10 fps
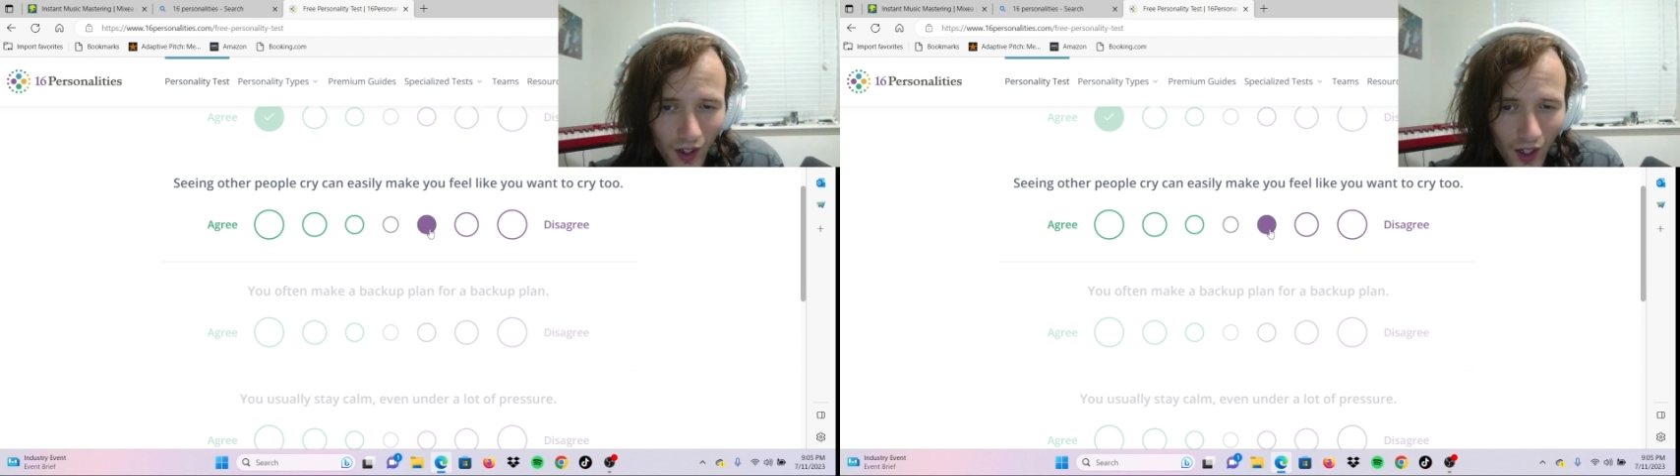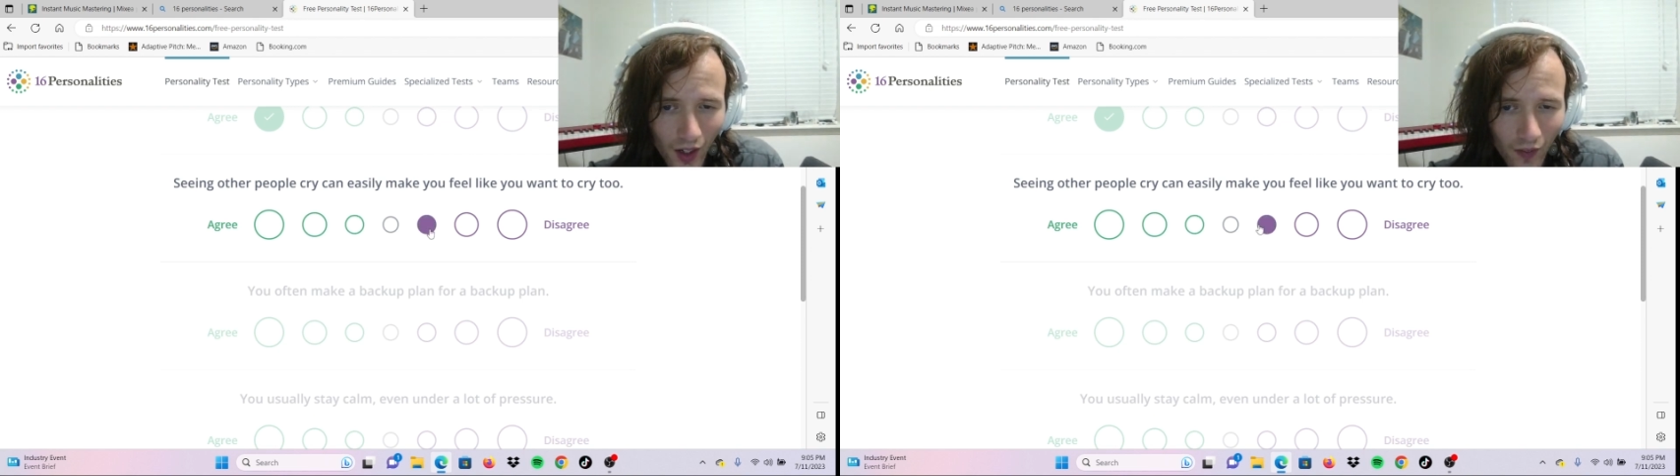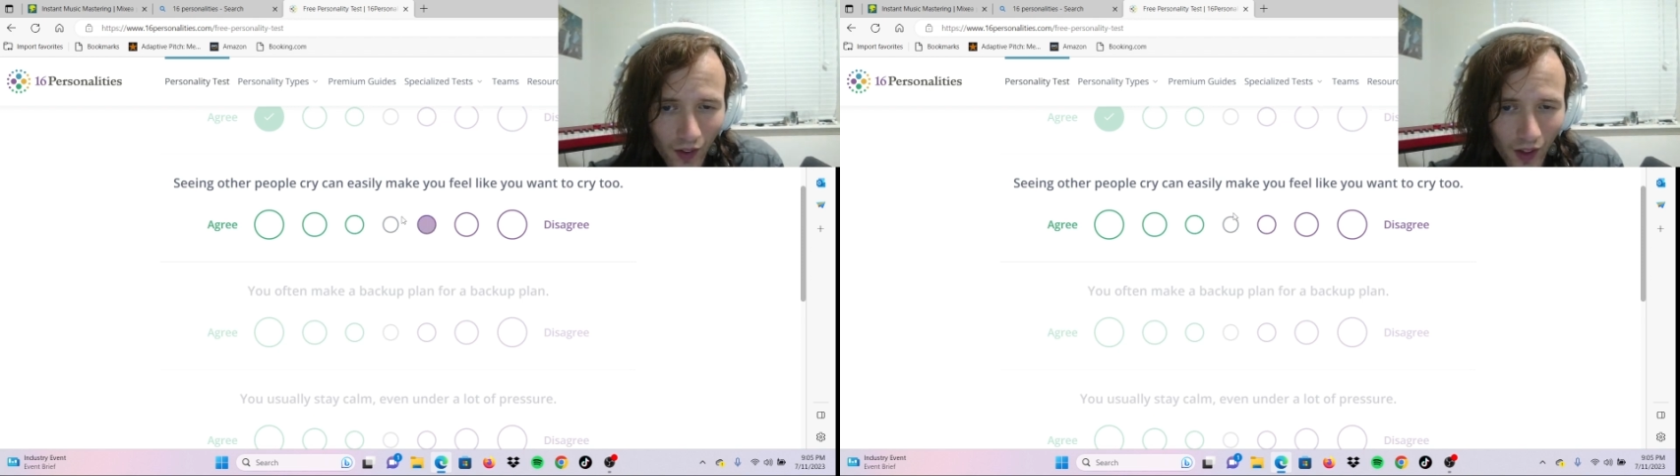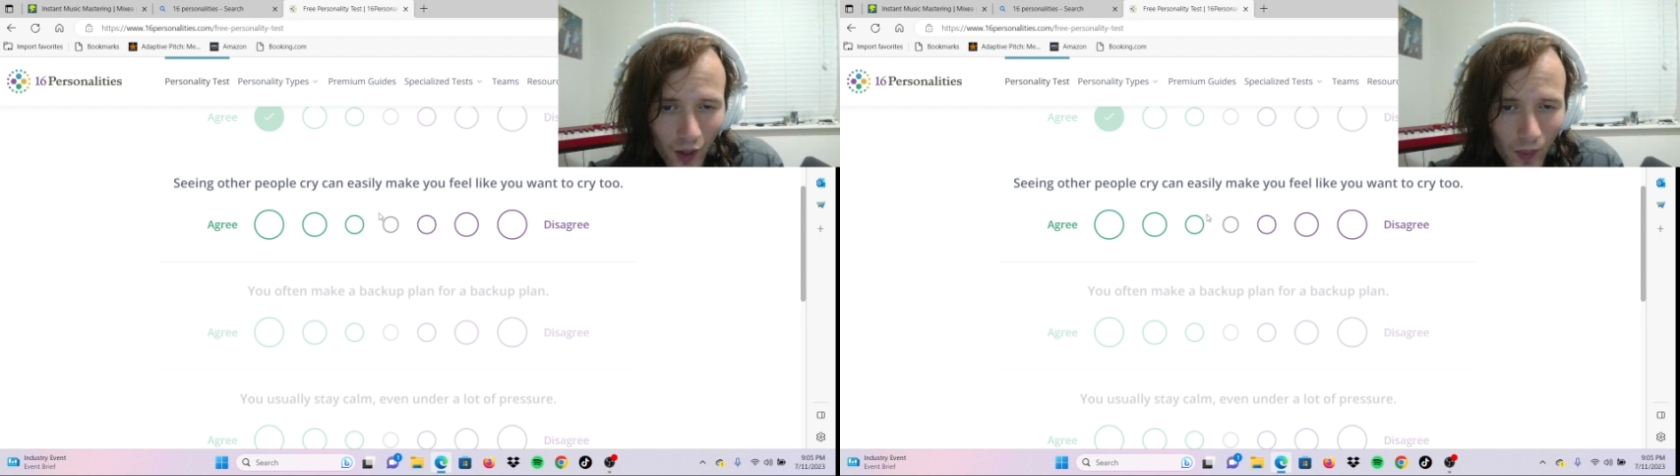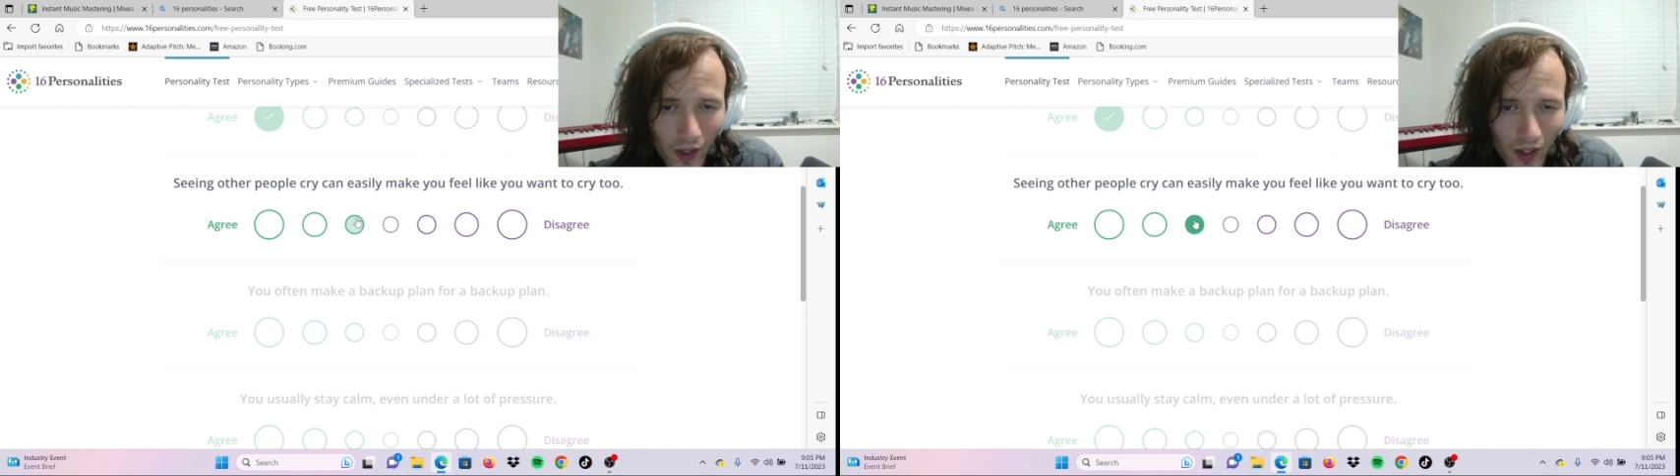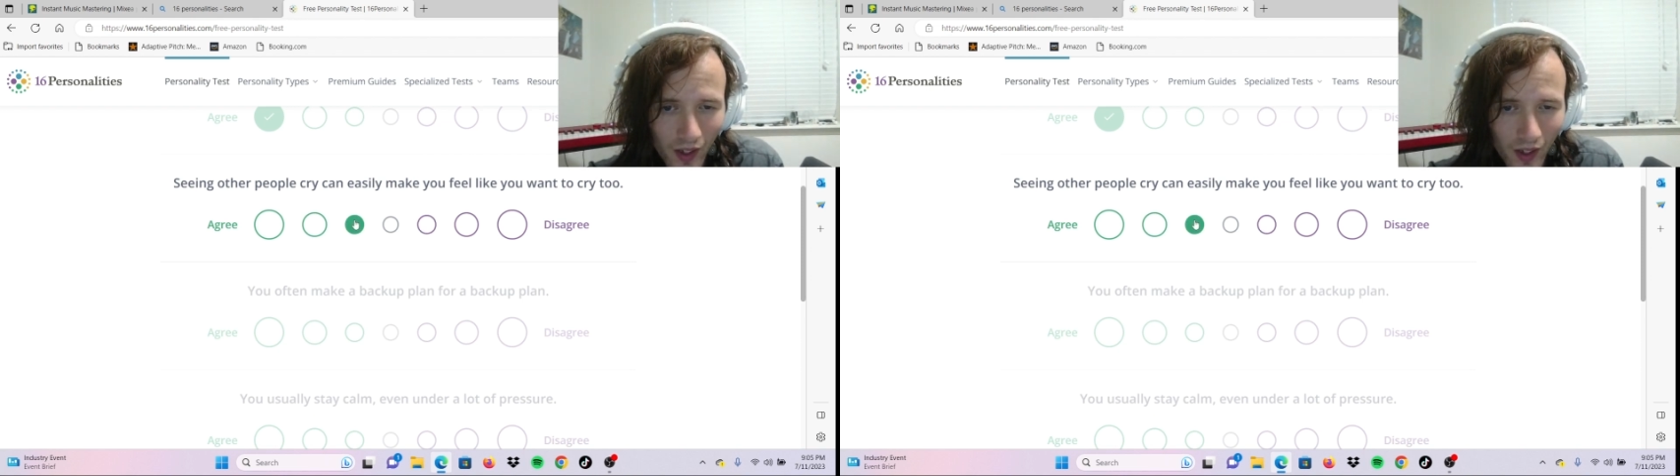I feel a little bit.